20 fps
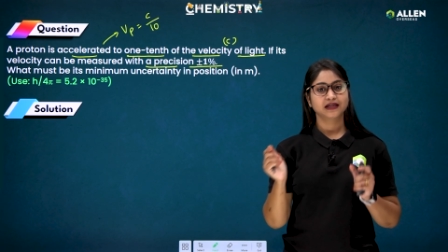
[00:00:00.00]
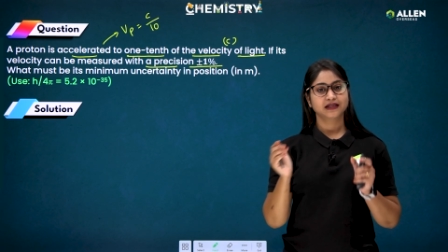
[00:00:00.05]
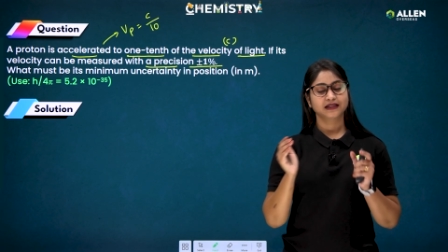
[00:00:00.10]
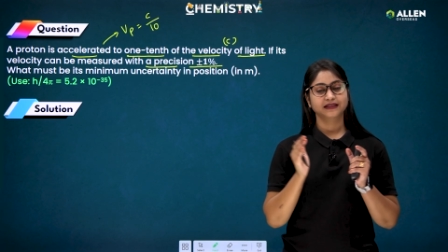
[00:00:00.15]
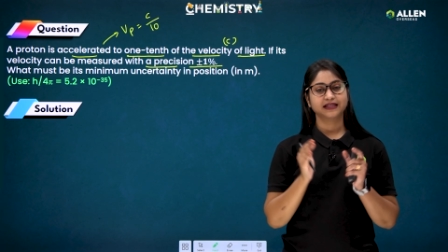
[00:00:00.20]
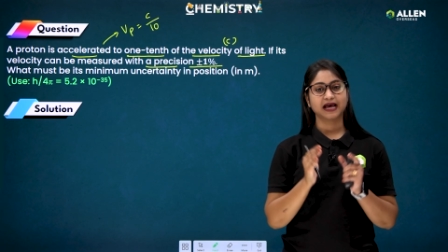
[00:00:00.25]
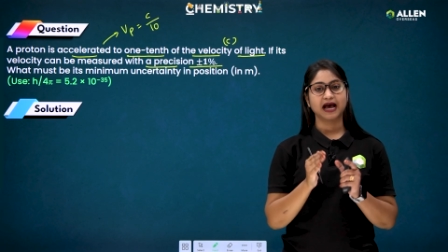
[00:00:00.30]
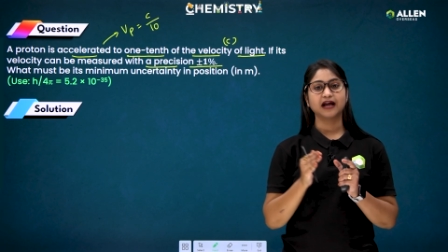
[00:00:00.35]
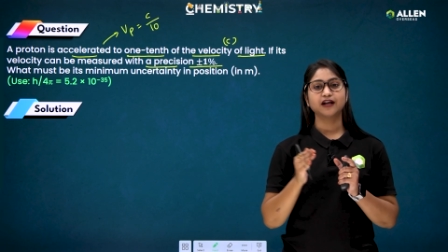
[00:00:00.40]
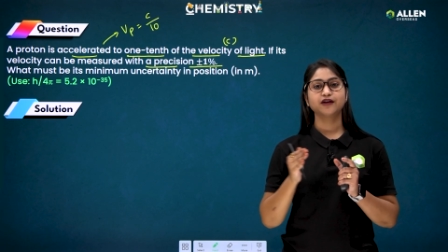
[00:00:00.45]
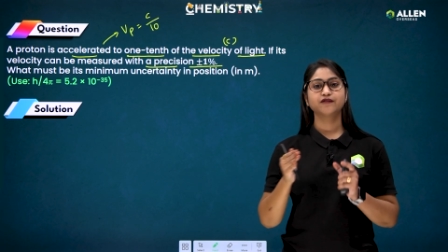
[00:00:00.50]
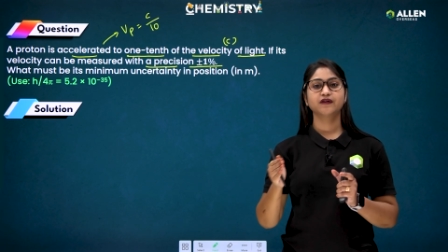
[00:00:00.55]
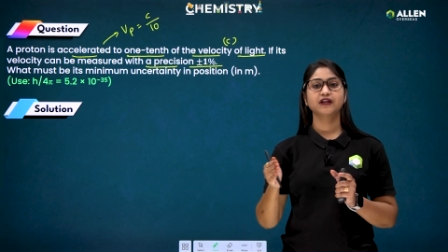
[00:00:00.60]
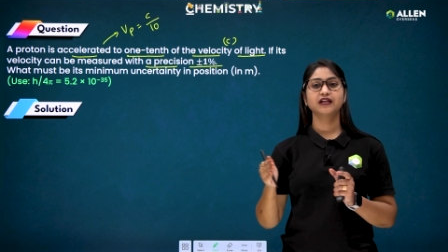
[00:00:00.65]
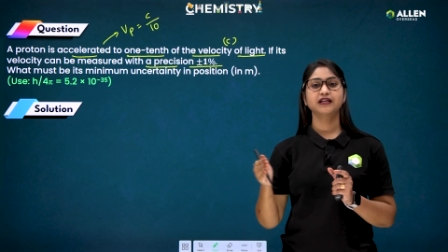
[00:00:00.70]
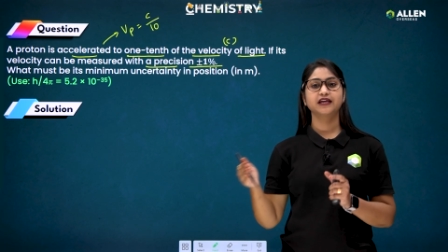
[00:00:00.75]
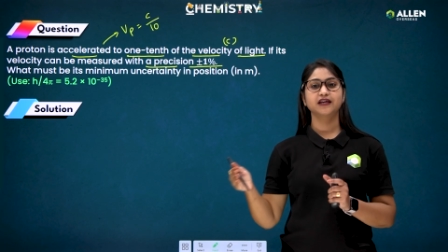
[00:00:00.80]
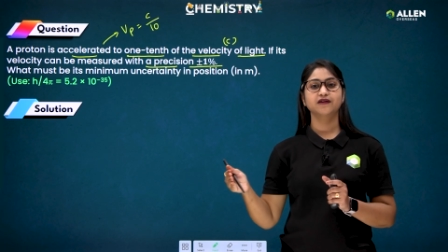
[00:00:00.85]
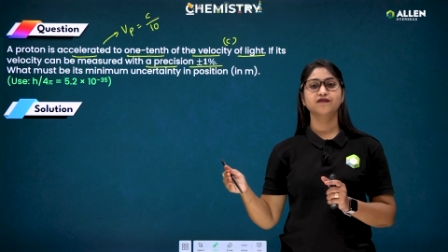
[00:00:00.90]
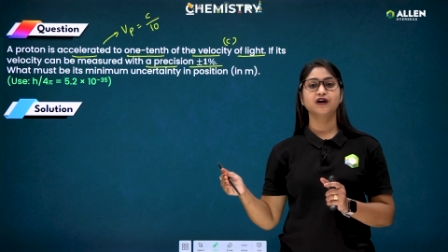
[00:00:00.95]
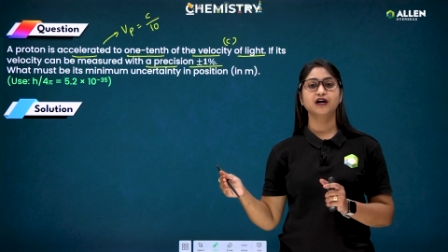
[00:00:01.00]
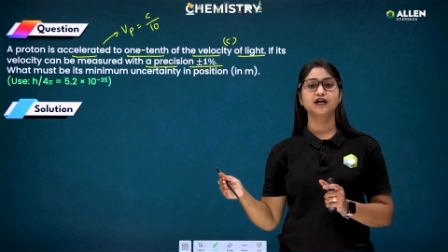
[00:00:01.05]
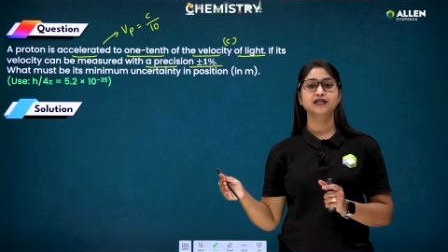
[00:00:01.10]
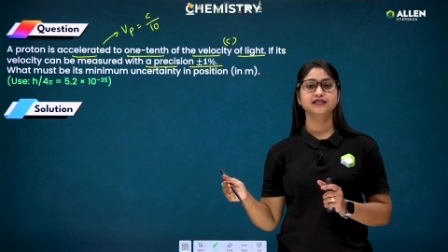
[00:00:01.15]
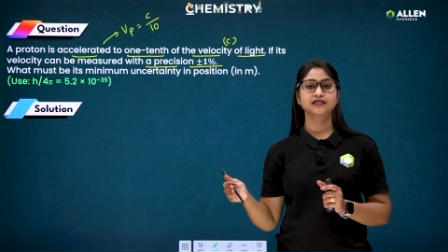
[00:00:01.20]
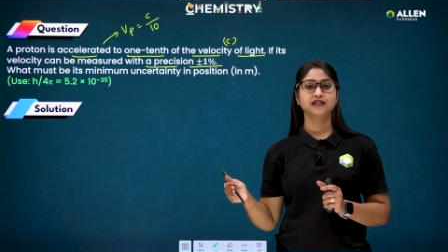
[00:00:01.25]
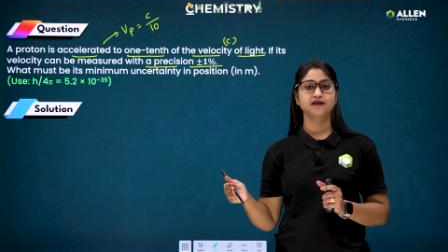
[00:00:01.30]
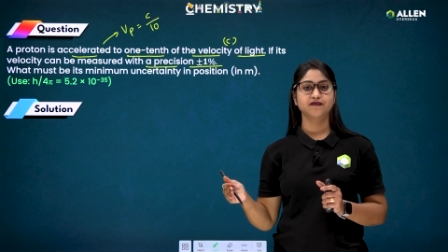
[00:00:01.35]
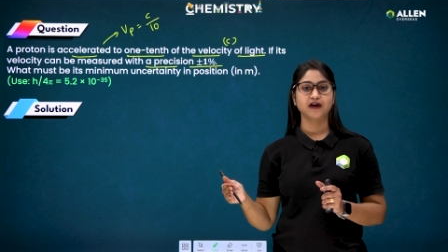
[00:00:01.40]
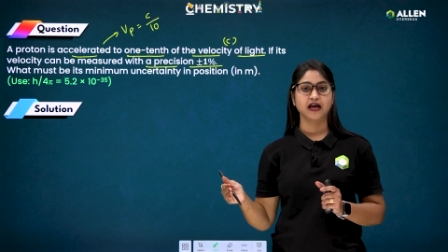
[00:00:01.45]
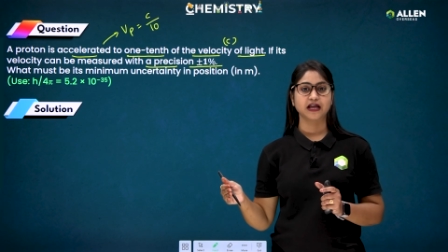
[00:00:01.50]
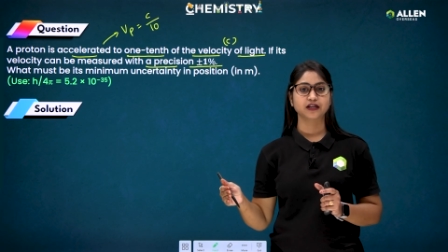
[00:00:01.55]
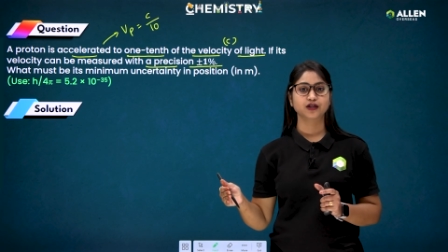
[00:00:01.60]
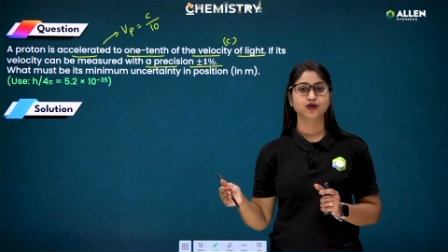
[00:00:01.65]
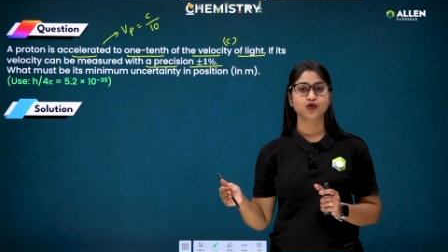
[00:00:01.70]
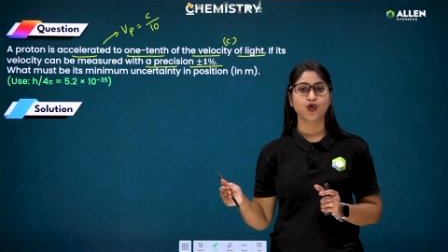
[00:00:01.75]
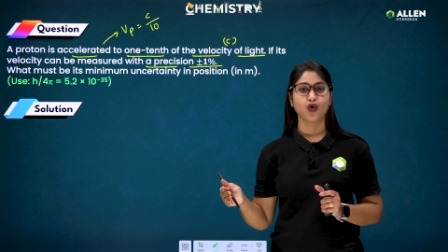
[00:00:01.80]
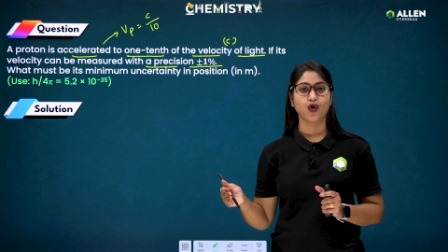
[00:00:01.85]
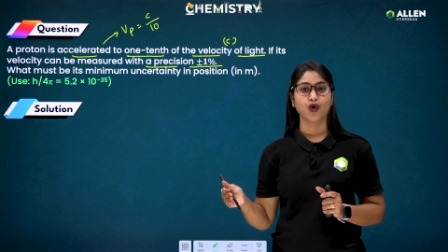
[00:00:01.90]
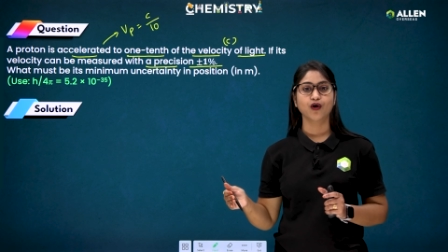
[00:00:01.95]
That will give us the
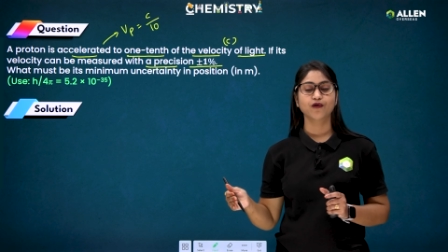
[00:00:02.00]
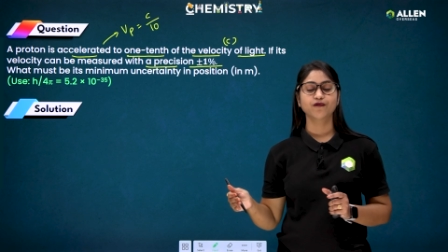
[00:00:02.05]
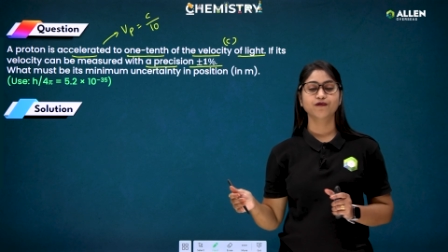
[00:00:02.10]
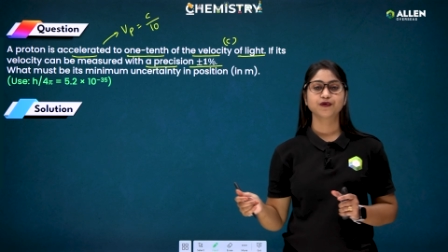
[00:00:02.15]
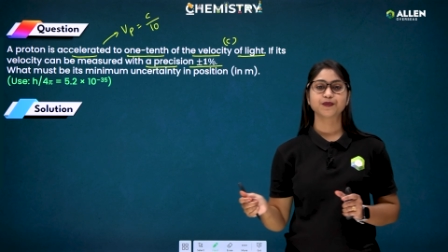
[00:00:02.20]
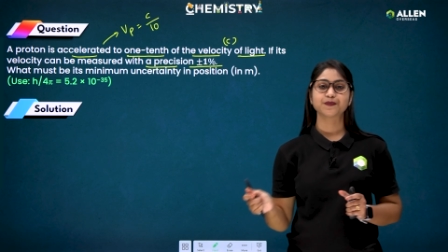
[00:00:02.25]
value of